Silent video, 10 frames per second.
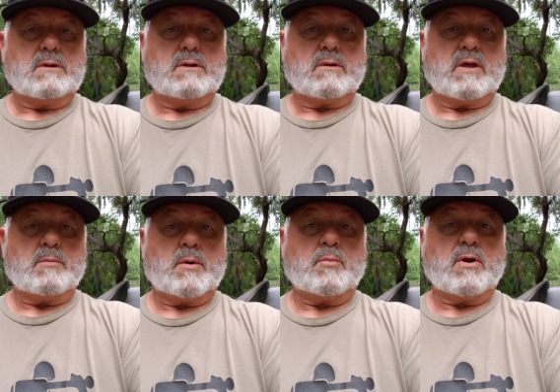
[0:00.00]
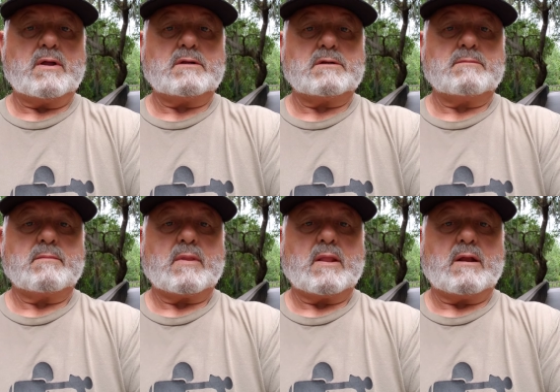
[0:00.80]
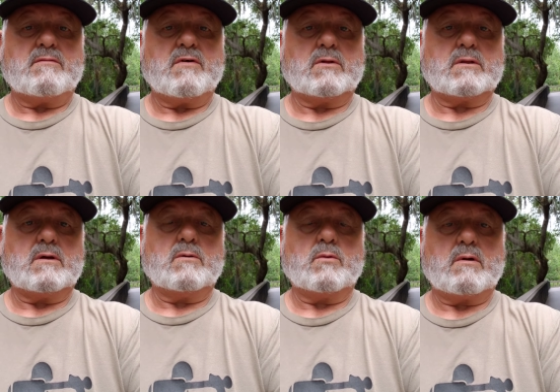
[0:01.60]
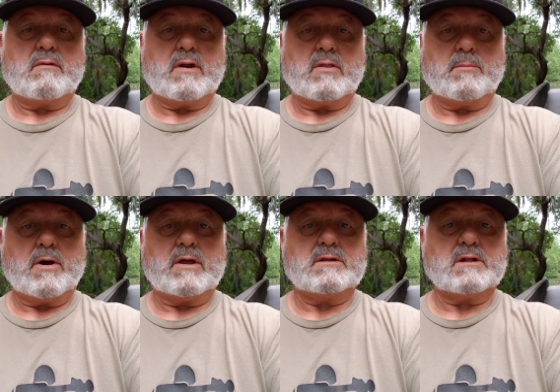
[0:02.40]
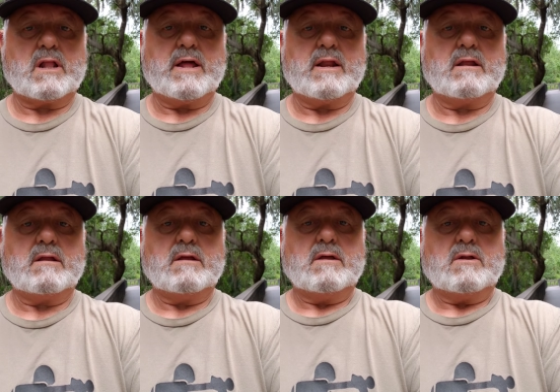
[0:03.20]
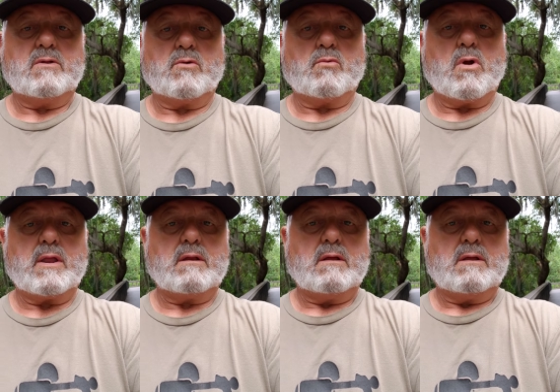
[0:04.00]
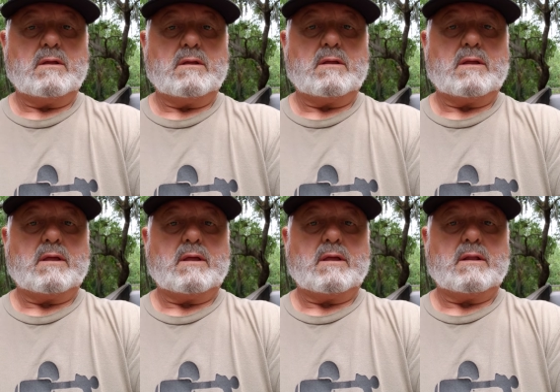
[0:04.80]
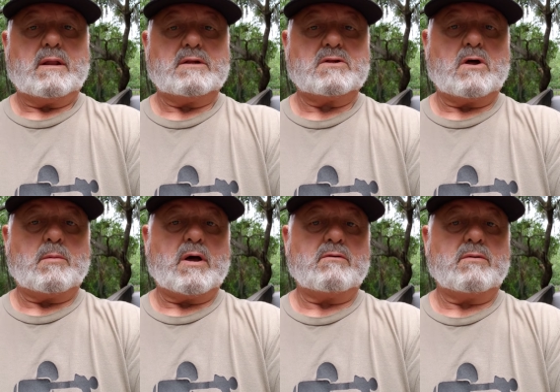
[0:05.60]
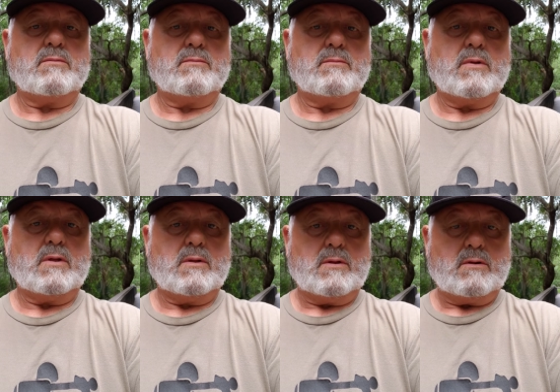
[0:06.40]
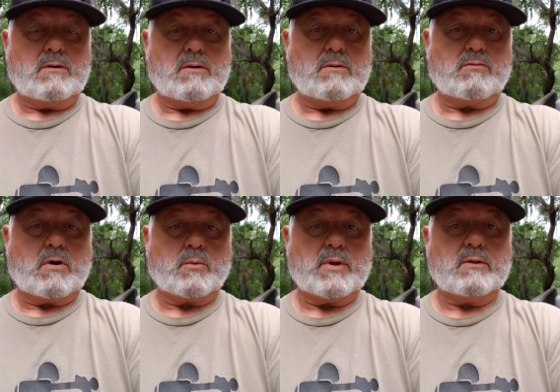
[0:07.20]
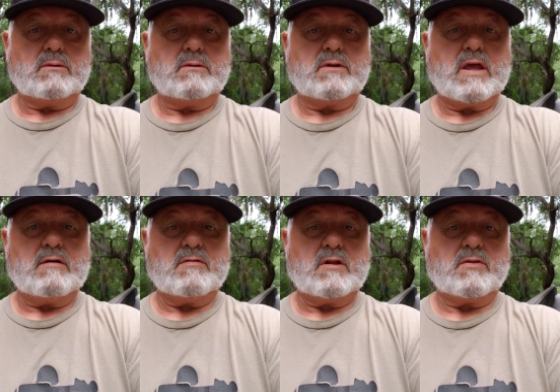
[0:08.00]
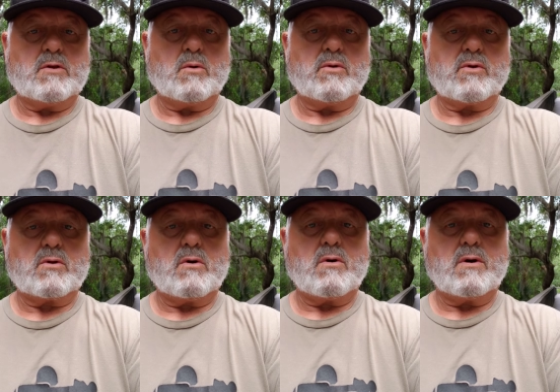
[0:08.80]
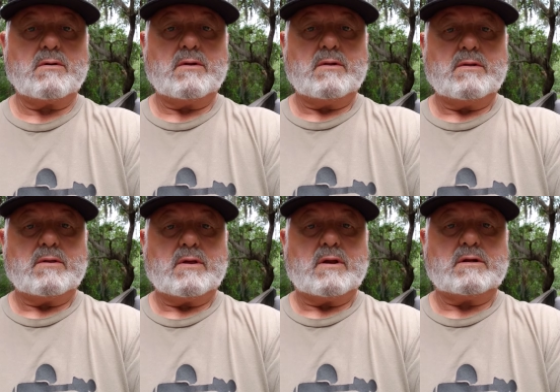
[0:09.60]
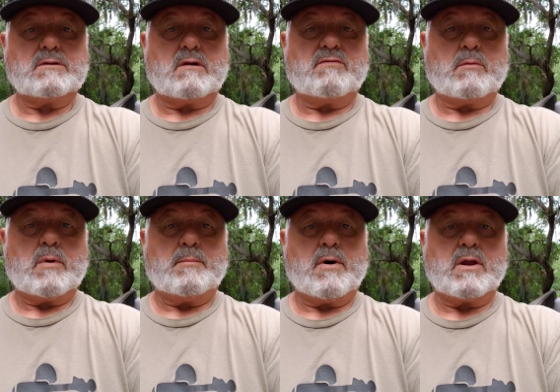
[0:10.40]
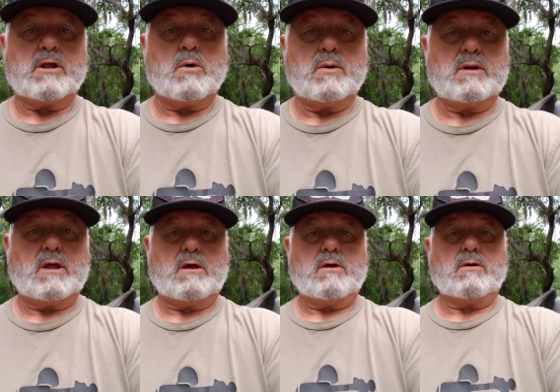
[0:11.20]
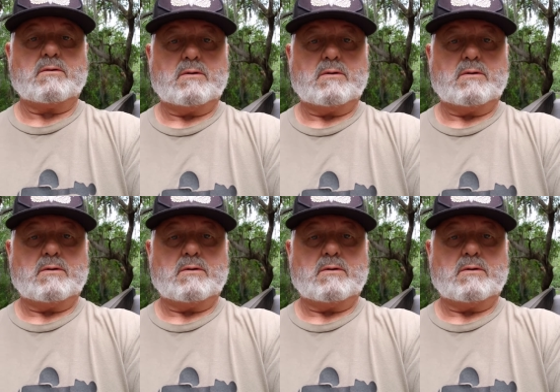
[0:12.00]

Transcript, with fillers: So I hit my brakes and I felt the rear end of the bike sliding to the right. And I saw my front wheel caving in the door of their car. And I start, felt my body going in the air.